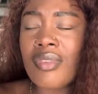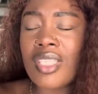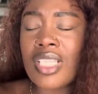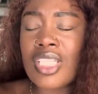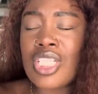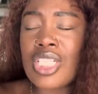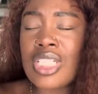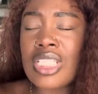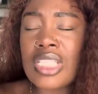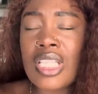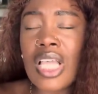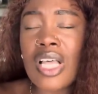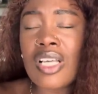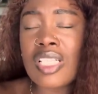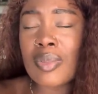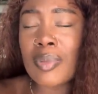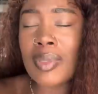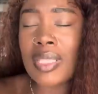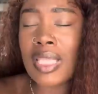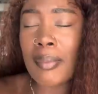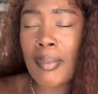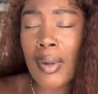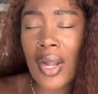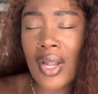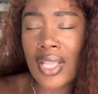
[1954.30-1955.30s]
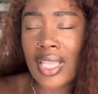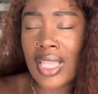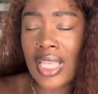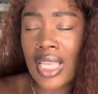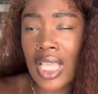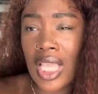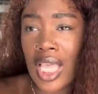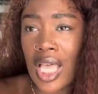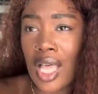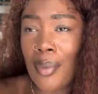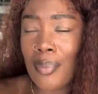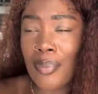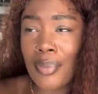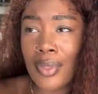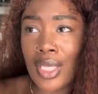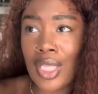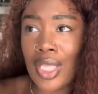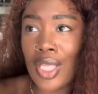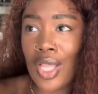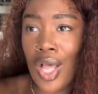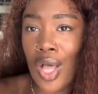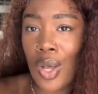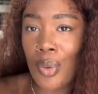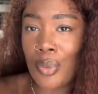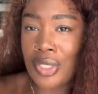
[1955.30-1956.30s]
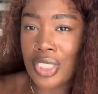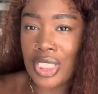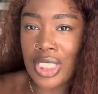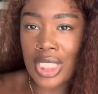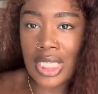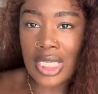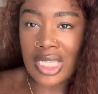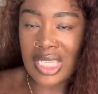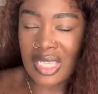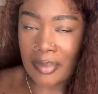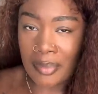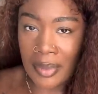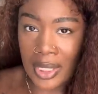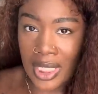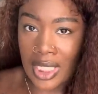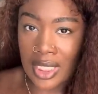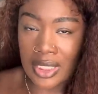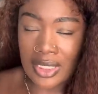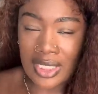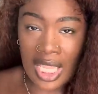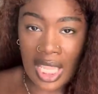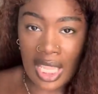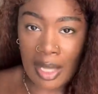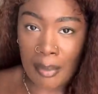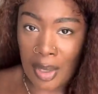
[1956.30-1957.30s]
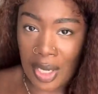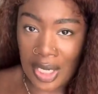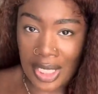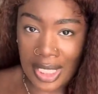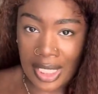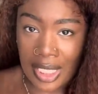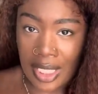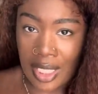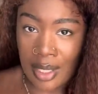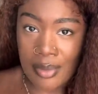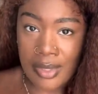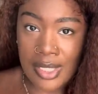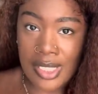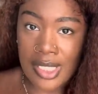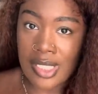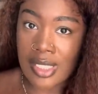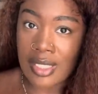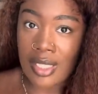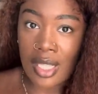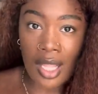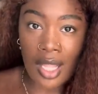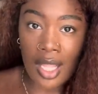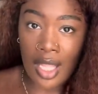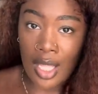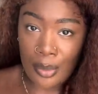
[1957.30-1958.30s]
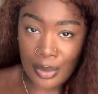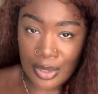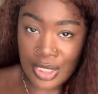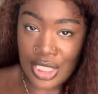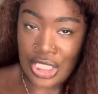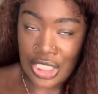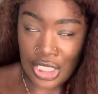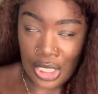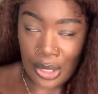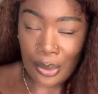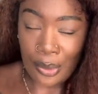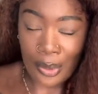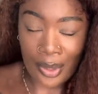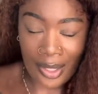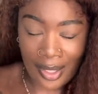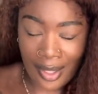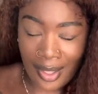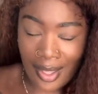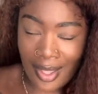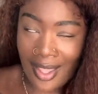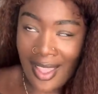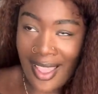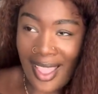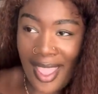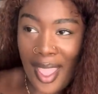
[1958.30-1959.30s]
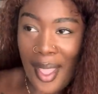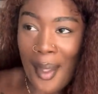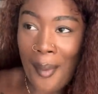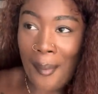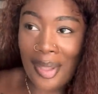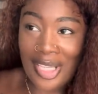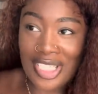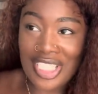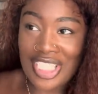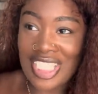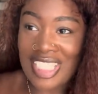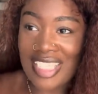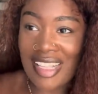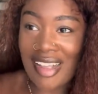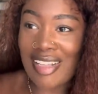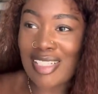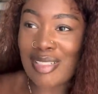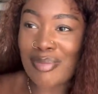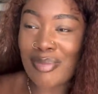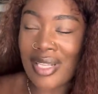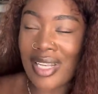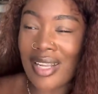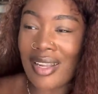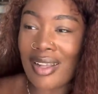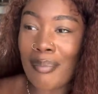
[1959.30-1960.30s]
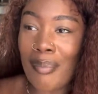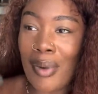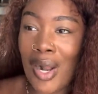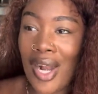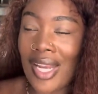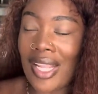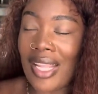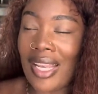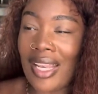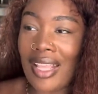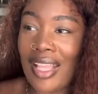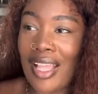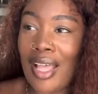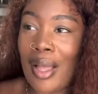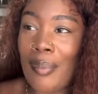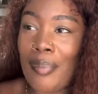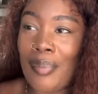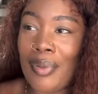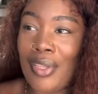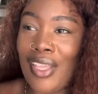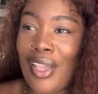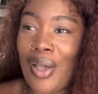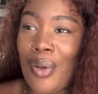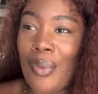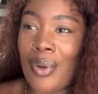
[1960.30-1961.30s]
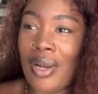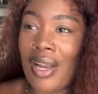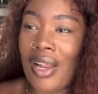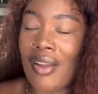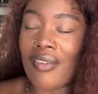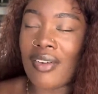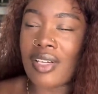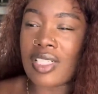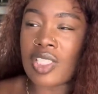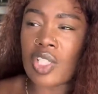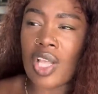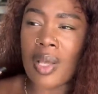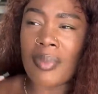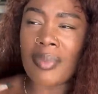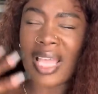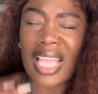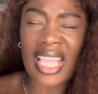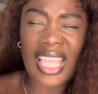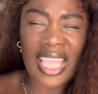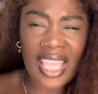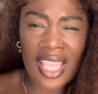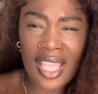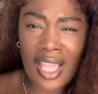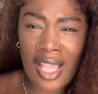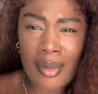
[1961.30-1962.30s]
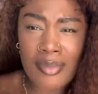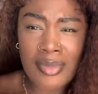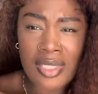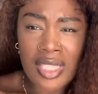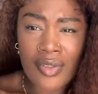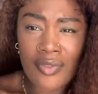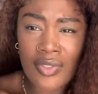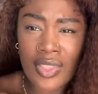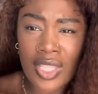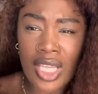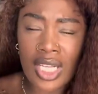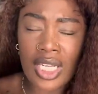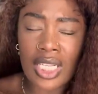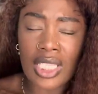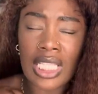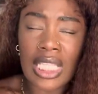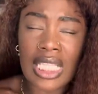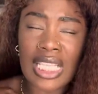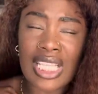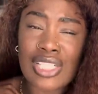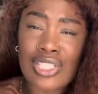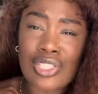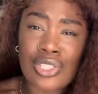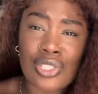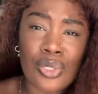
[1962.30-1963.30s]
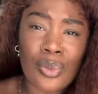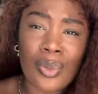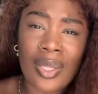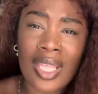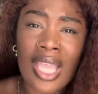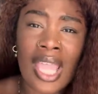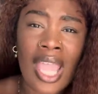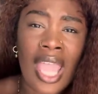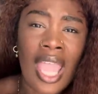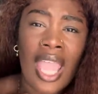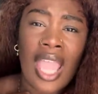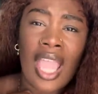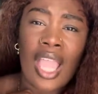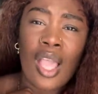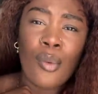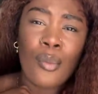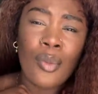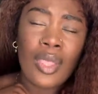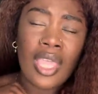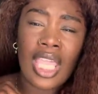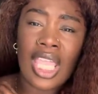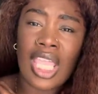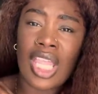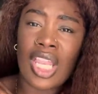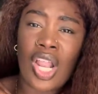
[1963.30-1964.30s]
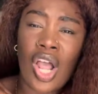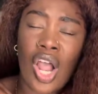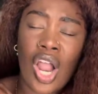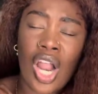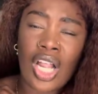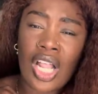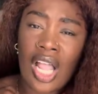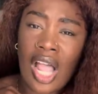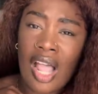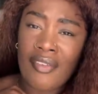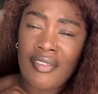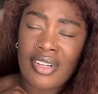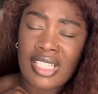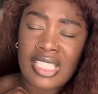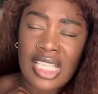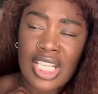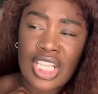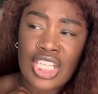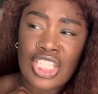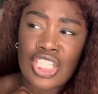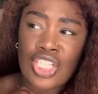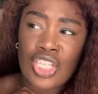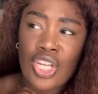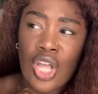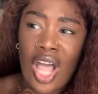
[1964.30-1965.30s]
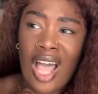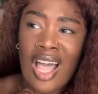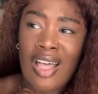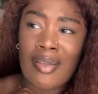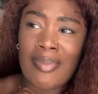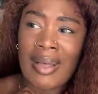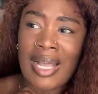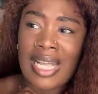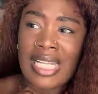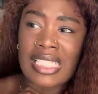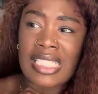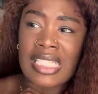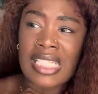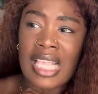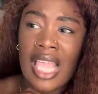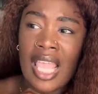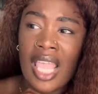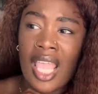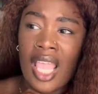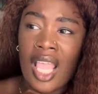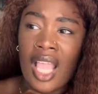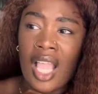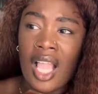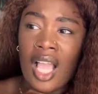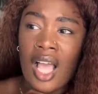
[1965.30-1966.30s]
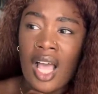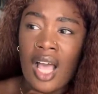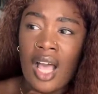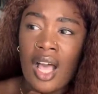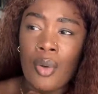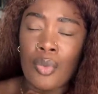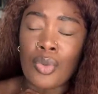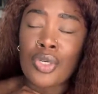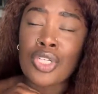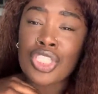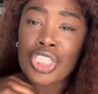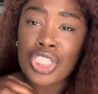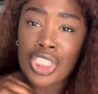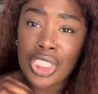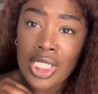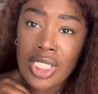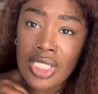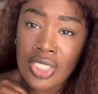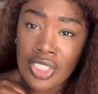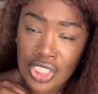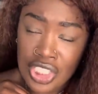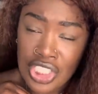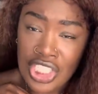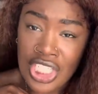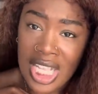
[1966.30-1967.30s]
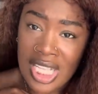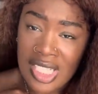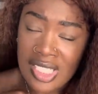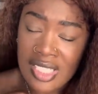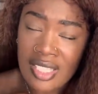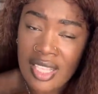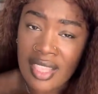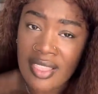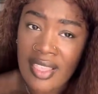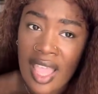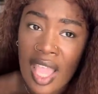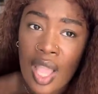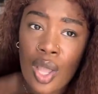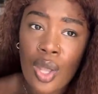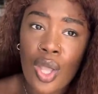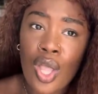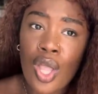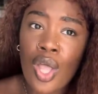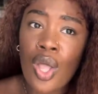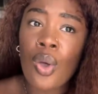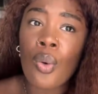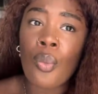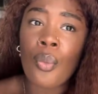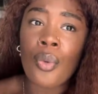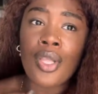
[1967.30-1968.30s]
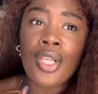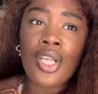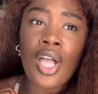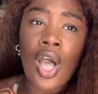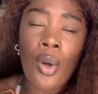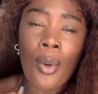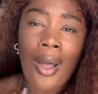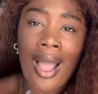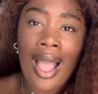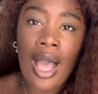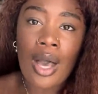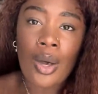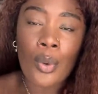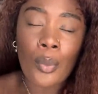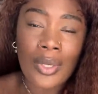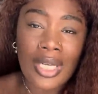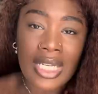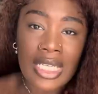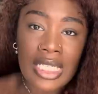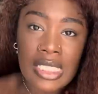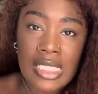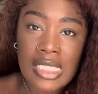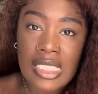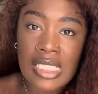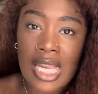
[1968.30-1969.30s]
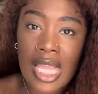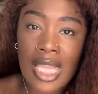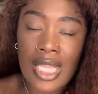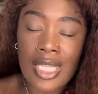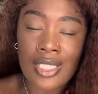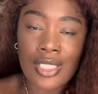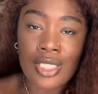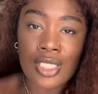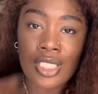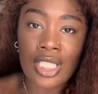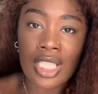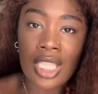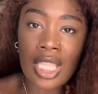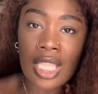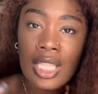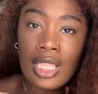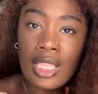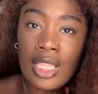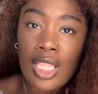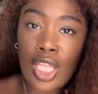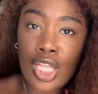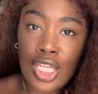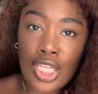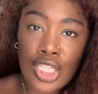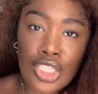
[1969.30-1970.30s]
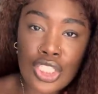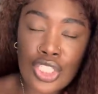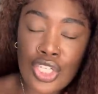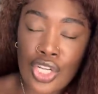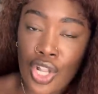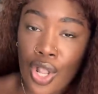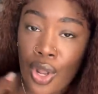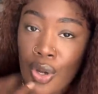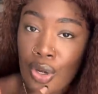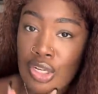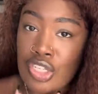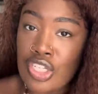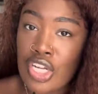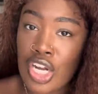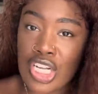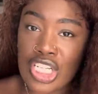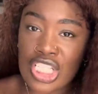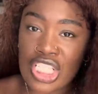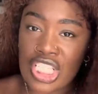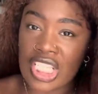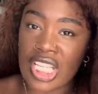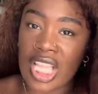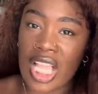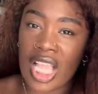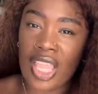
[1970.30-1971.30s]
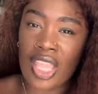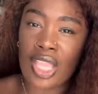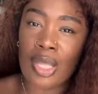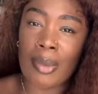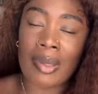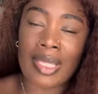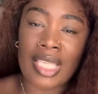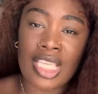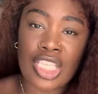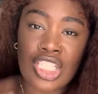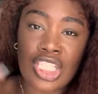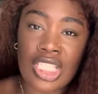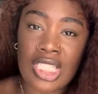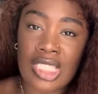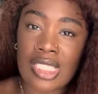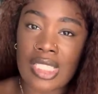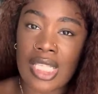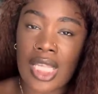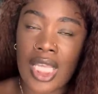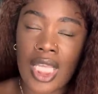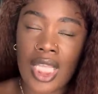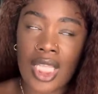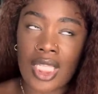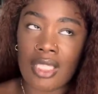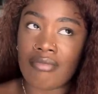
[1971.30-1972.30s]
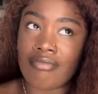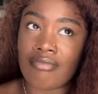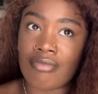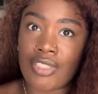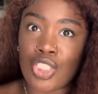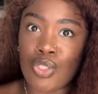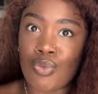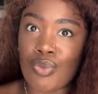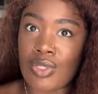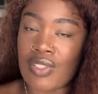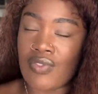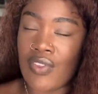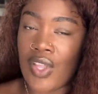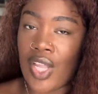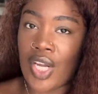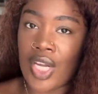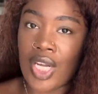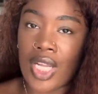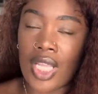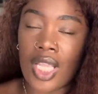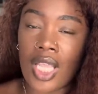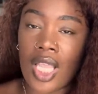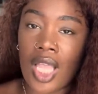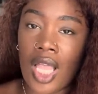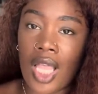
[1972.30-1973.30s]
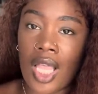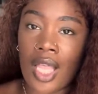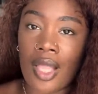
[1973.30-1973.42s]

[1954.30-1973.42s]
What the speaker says: she tells me the marketing company, y'all, which ended up being telemarketing. It was a joke. But she tells me the marketing company or whatever. So I'm like, yeah, I'm definitely going to look into it. And we end our conversation off by saying, well, she suggested that we go out one of these days to get lunch or go to church together, because she said she was very